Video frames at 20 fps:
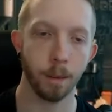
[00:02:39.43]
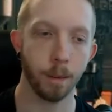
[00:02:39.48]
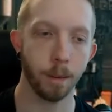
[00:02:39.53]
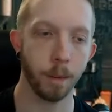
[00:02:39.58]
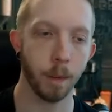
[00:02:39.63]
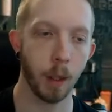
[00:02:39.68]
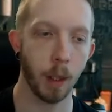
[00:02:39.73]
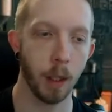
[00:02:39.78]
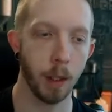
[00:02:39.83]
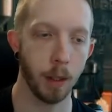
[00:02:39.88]

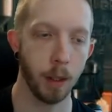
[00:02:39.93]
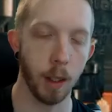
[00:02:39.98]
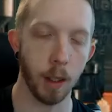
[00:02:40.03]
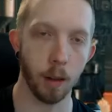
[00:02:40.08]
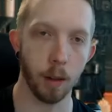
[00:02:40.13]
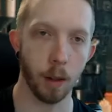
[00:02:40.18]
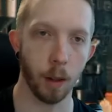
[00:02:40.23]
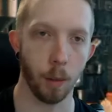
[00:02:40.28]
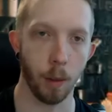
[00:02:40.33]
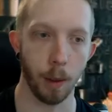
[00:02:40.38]
it's not
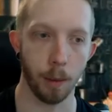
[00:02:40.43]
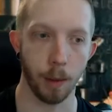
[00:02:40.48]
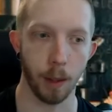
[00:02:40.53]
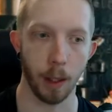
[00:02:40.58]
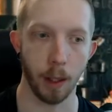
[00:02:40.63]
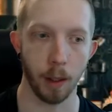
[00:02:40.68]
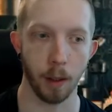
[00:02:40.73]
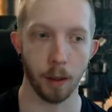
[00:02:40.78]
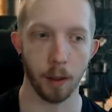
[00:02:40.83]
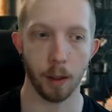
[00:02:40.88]
on the
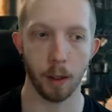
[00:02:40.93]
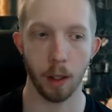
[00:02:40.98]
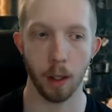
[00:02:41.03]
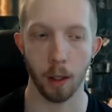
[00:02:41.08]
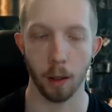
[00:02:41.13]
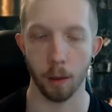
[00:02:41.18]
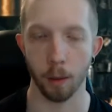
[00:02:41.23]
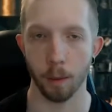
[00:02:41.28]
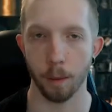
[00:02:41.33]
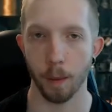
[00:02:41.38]
website,
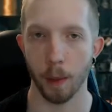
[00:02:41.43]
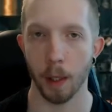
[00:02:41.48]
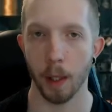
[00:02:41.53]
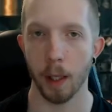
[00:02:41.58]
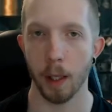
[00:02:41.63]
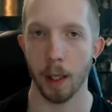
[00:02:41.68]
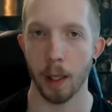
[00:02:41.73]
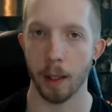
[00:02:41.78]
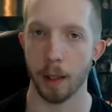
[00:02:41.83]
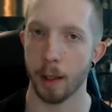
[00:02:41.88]
so
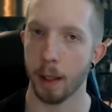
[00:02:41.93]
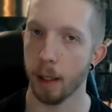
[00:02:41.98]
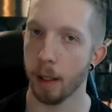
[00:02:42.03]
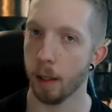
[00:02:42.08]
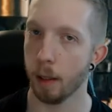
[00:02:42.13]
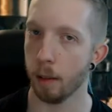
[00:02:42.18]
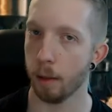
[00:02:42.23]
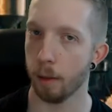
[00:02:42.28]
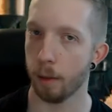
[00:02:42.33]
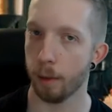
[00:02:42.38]
it's kind
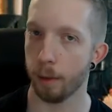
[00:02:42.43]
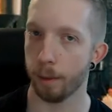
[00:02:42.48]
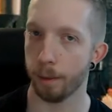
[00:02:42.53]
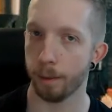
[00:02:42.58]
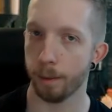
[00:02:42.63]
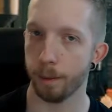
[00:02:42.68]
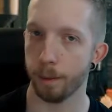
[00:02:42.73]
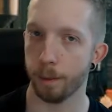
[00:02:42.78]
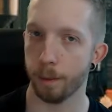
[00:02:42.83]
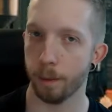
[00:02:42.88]
of
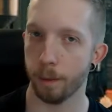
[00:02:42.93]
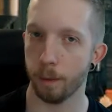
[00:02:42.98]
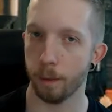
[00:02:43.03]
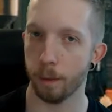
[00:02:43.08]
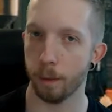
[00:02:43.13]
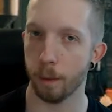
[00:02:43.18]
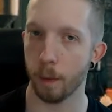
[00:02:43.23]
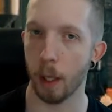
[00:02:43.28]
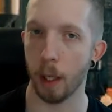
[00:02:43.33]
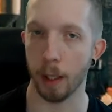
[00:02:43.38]

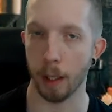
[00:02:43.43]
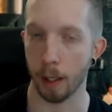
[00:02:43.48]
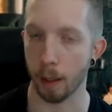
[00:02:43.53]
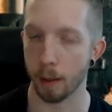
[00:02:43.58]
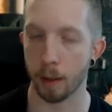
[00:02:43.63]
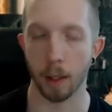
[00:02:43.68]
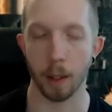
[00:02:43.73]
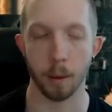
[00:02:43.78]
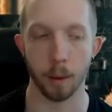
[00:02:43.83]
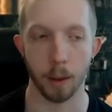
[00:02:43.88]
I guess
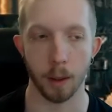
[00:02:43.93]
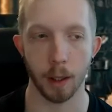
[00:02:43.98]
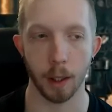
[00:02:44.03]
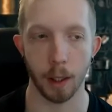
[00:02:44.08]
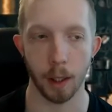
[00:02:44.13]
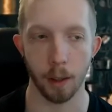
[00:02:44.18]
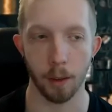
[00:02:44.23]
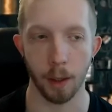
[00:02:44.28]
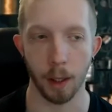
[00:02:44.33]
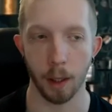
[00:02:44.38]
I would say
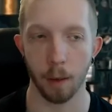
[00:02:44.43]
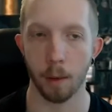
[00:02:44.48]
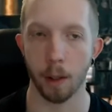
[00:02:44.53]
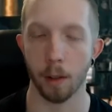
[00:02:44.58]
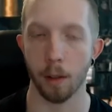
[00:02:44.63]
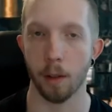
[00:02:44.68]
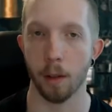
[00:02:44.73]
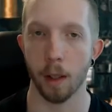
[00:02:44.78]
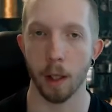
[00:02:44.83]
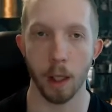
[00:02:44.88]
unique
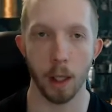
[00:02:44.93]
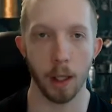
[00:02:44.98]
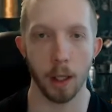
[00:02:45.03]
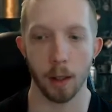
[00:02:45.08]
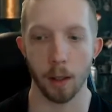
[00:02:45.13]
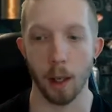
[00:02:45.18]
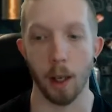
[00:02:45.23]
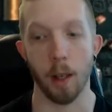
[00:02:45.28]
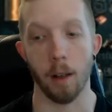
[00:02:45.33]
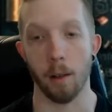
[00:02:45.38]
because
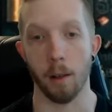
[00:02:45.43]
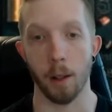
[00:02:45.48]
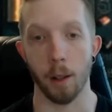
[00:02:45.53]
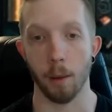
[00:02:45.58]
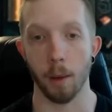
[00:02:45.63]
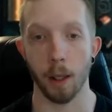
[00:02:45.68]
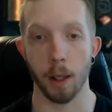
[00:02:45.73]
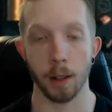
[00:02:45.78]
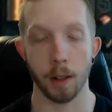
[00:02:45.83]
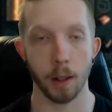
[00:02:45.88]
I don't know
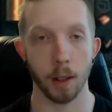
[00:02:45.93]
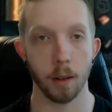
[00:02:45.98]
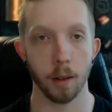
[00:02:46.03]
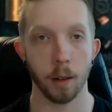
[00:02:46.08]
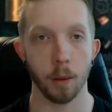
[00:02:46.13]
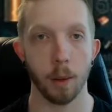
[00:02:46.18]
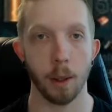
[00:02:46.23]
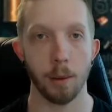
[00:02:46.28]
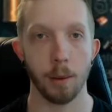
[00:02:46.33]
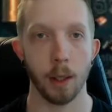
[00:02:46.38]
why it's not on the
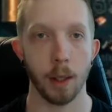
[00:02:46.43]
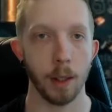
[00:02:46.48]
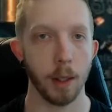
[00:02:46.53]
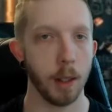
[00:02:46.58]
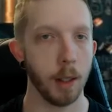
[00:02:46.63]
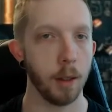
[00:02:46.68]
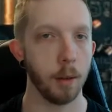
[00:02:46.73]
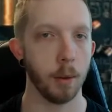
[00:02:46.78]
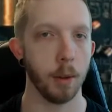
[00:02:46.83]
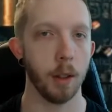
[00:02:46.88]
website. They
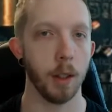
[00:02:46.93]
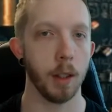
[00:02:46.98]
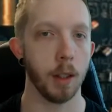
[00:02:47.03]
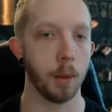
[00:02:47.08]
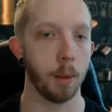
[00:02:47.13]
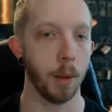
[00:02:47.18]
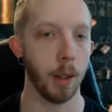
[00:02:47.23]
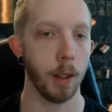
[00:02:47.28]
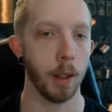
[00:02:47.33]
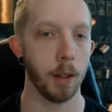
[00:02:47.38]
didn't really
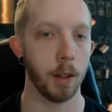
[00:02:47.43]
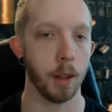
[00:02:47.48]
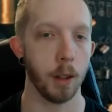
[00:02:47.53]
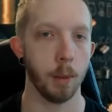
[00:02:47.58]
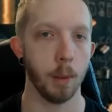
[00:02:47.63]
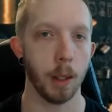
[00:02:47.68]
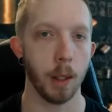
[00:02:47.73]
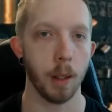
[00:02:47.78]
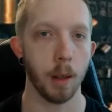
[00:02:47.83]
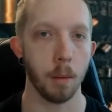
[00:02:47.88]
explain it to
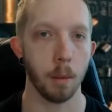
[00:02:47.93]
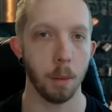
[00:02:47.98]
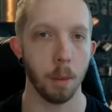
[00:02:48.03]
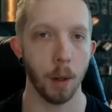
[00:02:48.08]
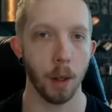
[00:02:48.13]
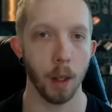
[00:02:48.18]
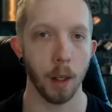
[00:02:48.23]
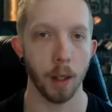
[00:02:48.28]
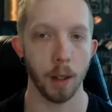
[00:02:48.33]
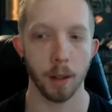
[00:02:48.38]
me,
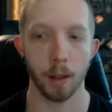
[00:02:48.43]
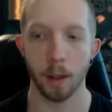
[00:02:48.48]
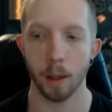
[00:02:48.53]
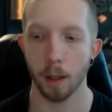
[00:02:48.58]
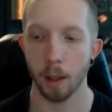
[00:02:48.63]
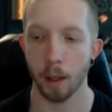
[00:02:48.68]
but